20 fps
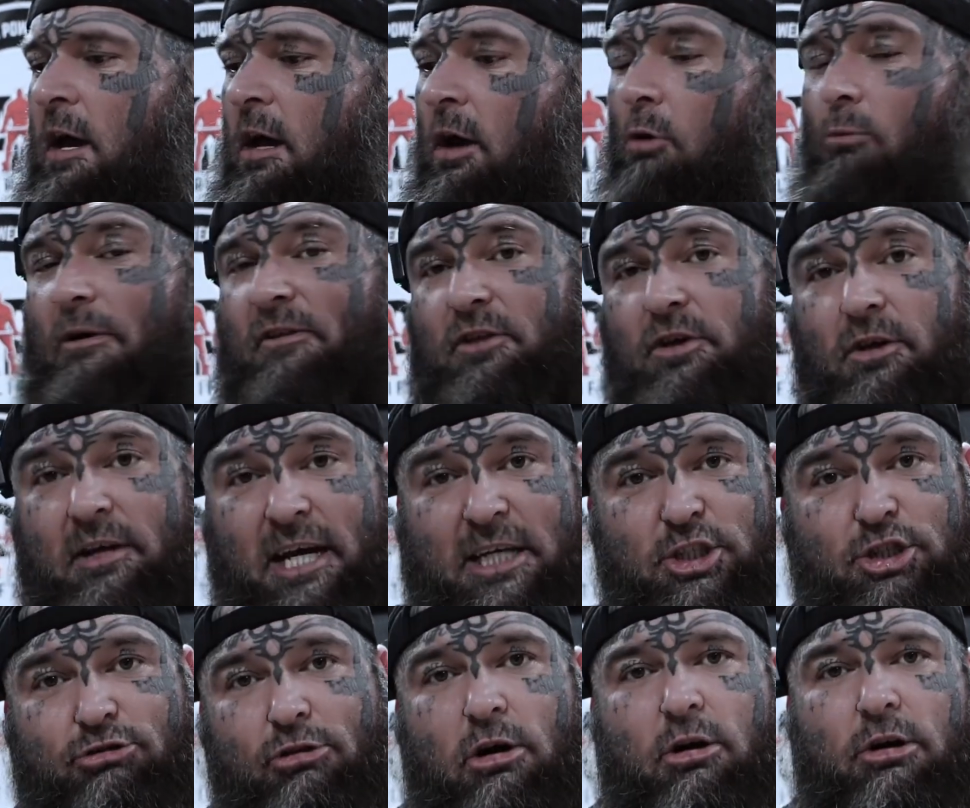on whether you get
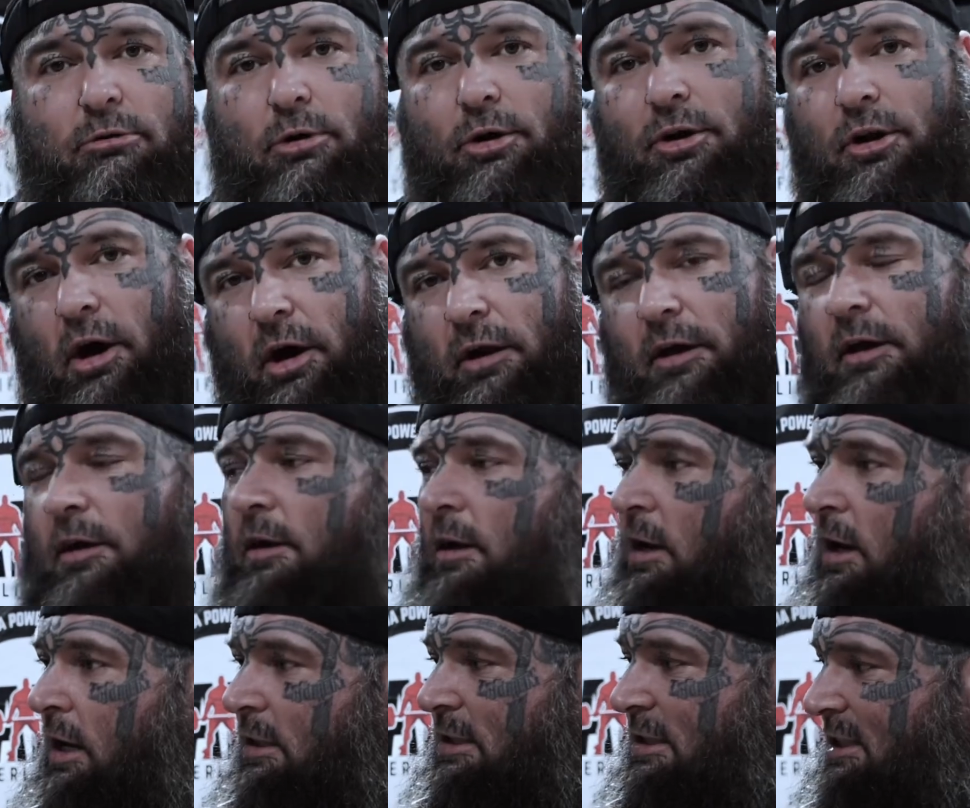stronger or not.
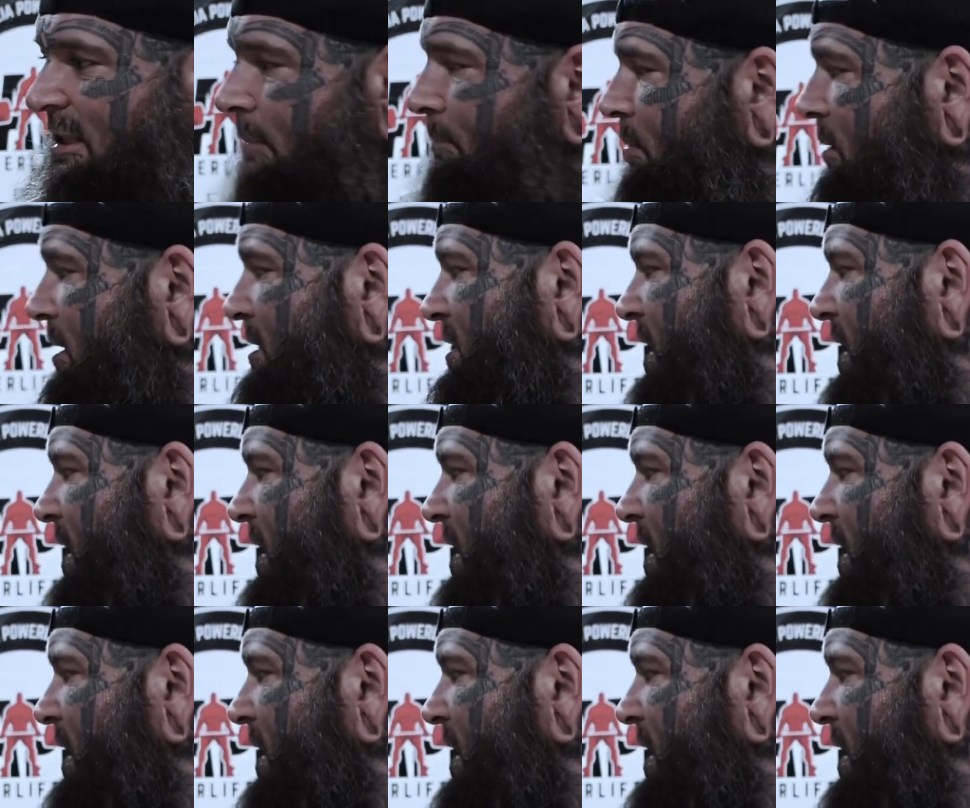It's as simple as